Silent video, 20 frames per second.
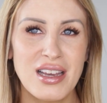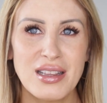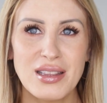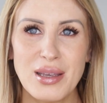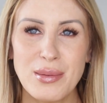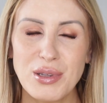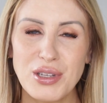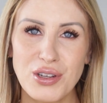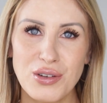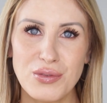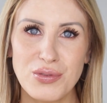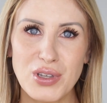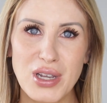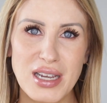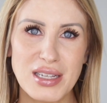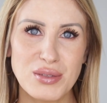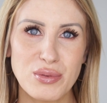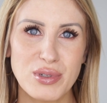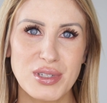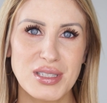Let me know if you
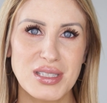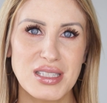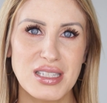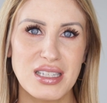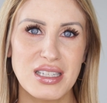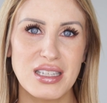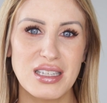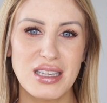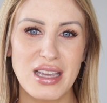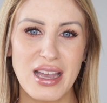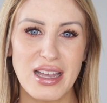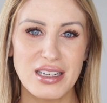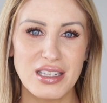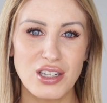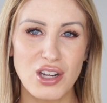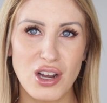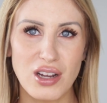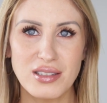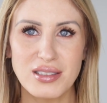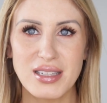guys want to see any
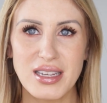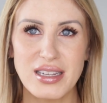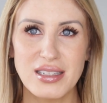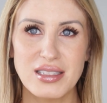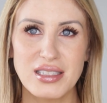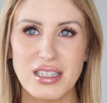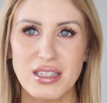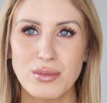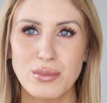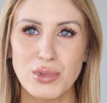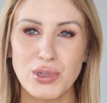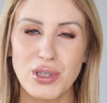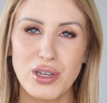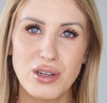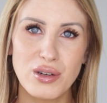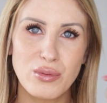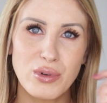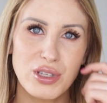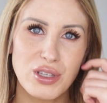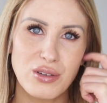content down
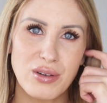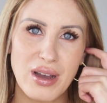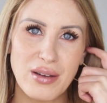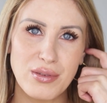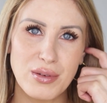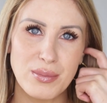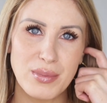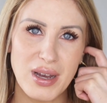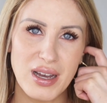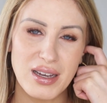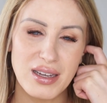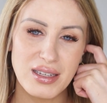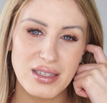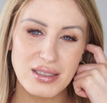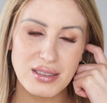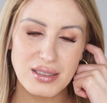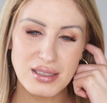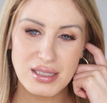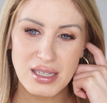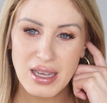below, what you have in
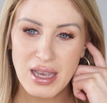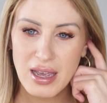mind.